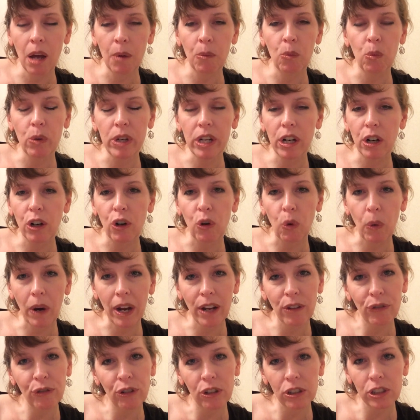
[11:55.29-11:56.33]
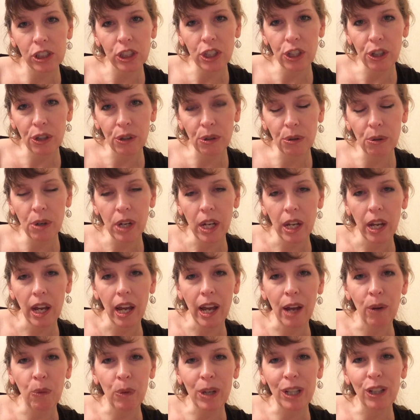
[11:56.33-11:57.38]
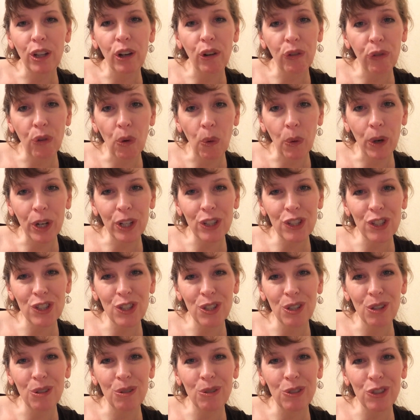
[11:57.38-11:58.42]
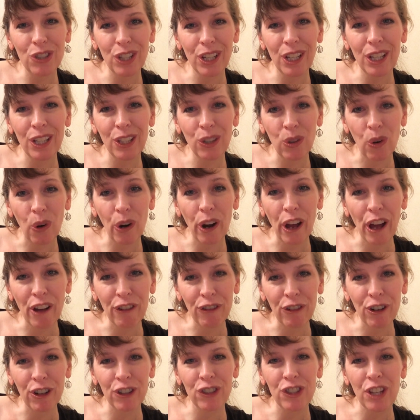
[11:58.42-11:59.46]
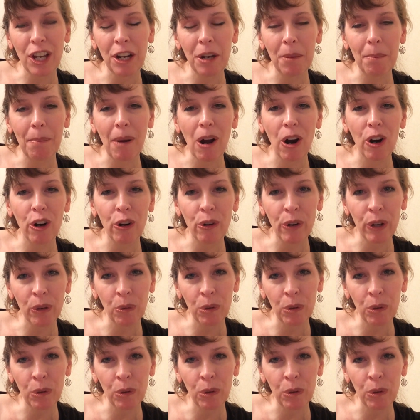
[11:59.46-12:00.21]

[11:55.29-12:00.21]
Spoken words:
We are grateful to you, and we look forward to seeing your efforts and to partnering